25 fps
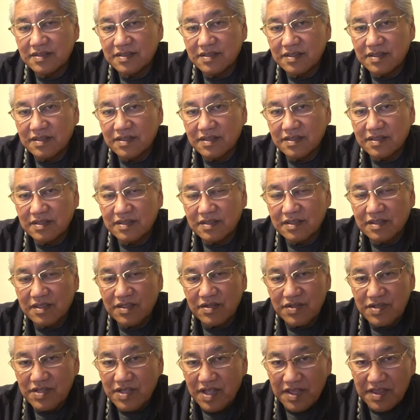And
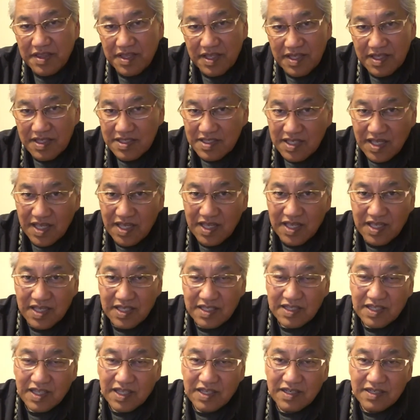there's nothing
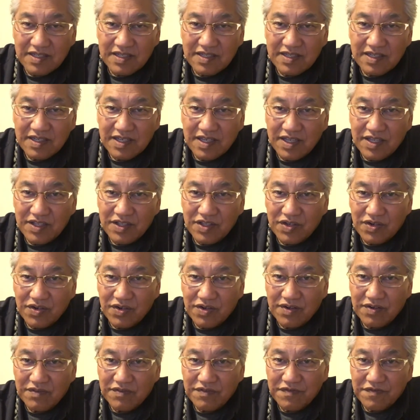saying that in
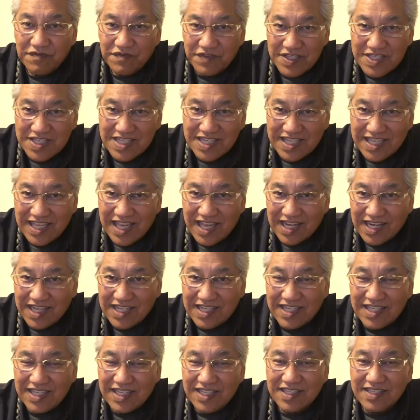your
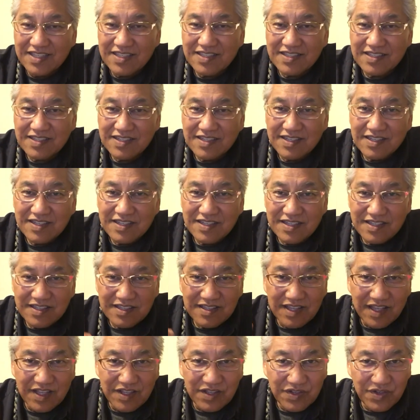physicality
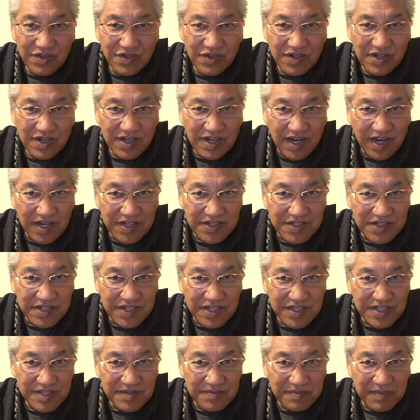that your
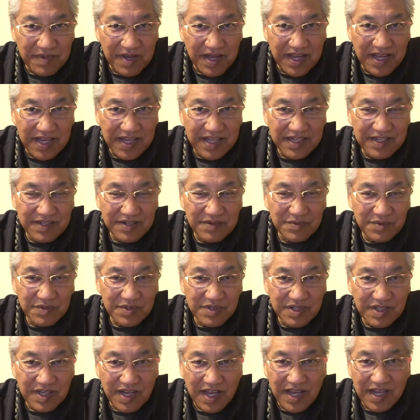conscious mind
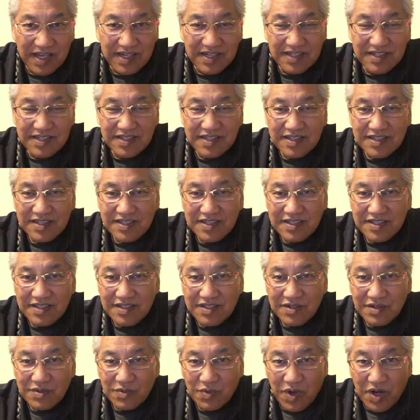would not
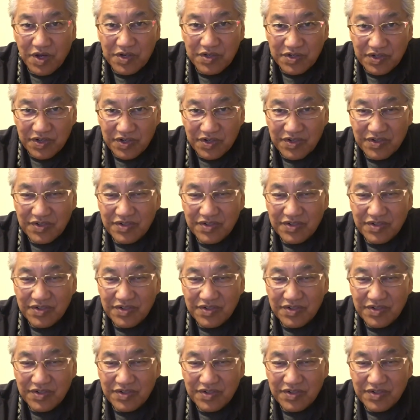wander.